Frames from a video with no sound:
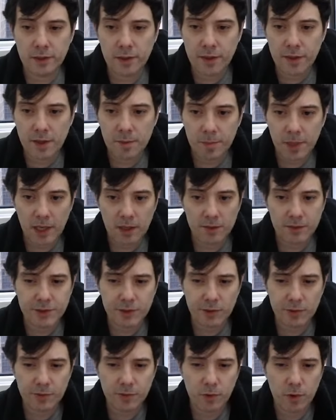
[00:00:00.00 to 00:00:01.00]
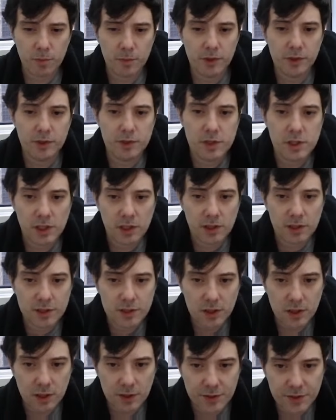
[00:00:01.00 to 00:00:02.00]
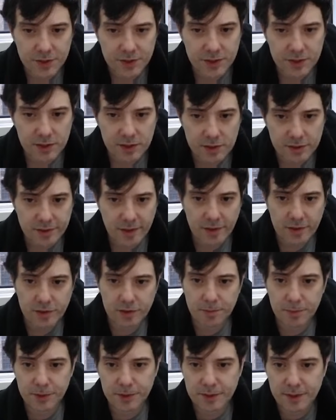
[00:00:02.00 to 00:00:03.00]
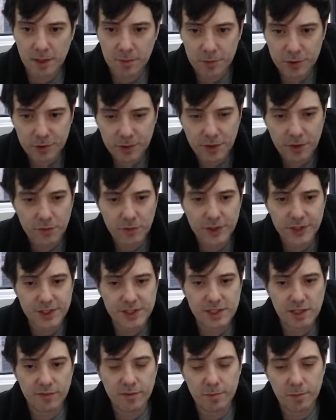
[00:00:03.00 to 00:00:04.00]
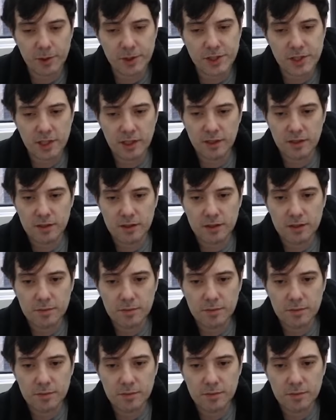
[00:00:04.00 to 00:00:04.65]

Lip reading: then Palantir with 4 million shares. All the stocks are down between 3 and 7%.